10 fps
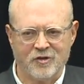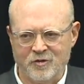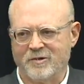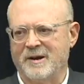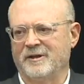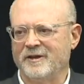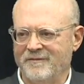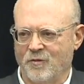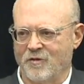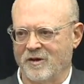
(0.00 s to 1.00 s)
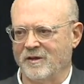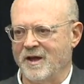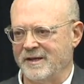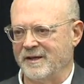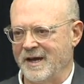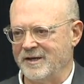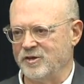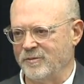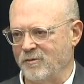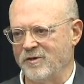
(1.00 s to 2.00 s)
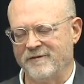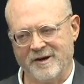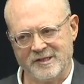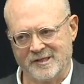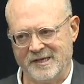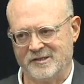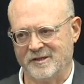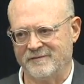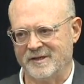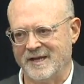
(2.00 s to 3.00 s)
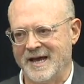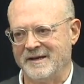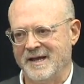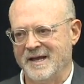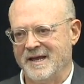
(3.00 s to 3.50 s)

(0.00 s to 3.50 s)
you probably live more online than I do, but we're very sensitive to that.